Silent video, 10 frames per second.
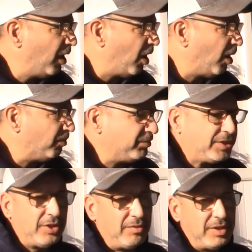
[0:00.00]
um,
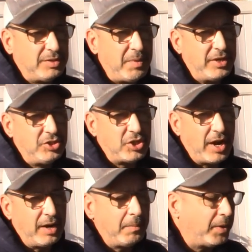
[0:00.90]
still, it's made in
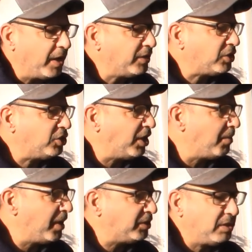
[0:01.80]
China, but it is a G
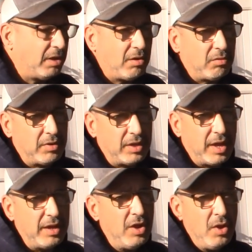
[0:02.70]
M A C Delco relay.